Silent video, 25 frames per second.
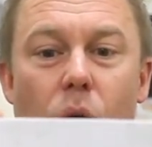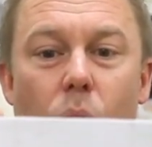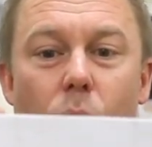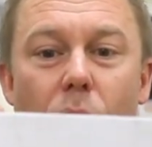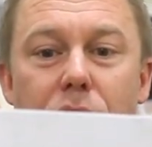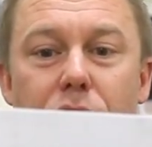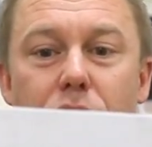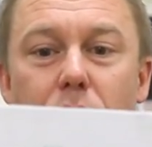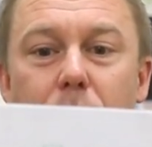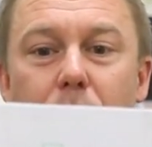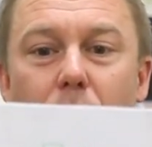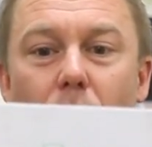
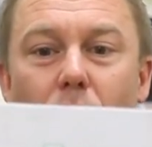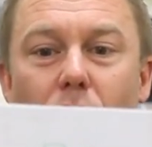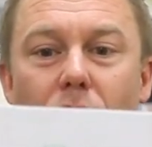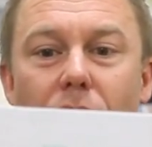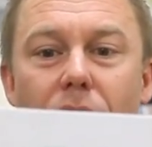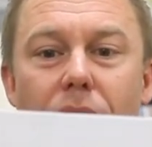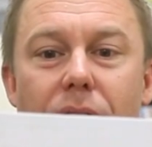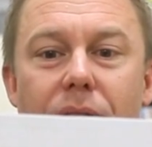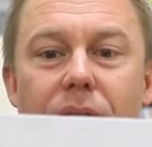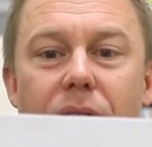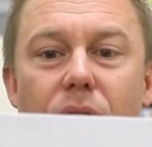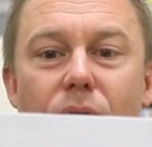when you
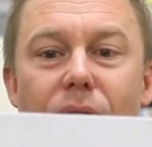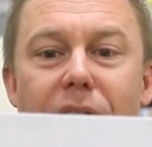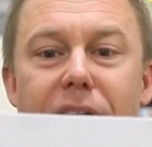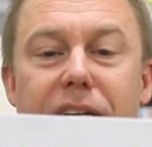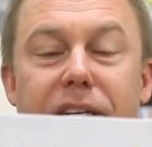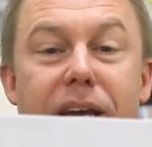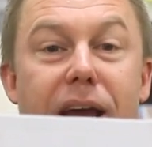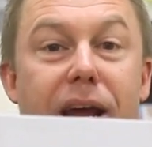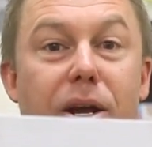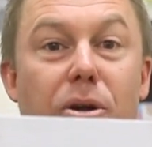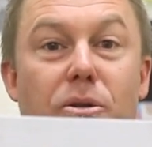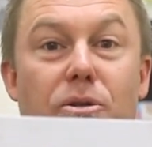pull it and the
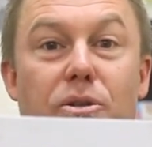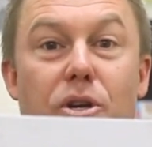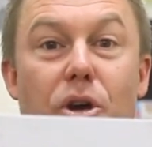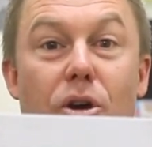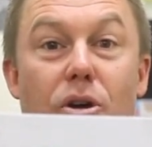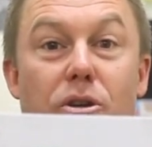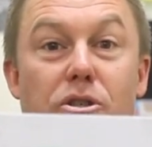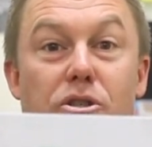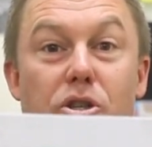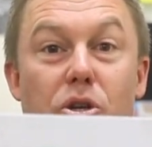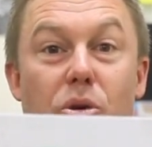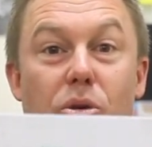rectangle
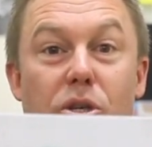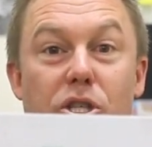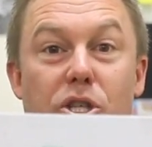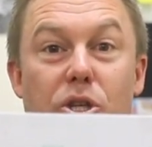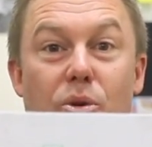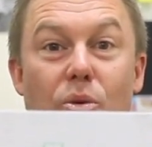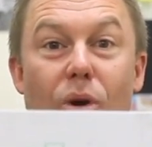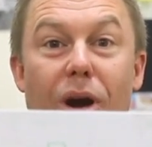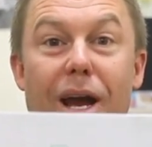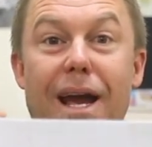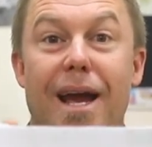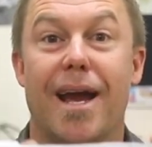turns to a
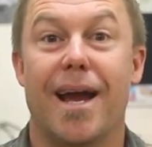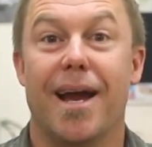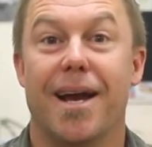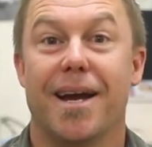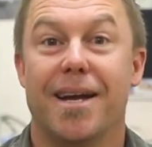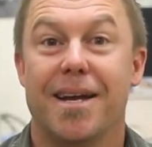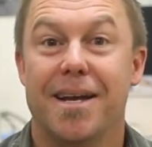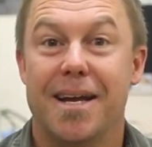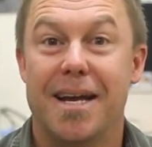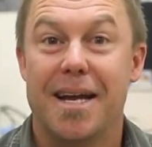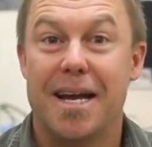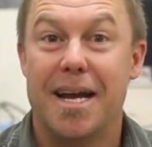
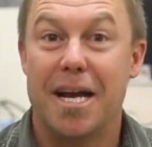square.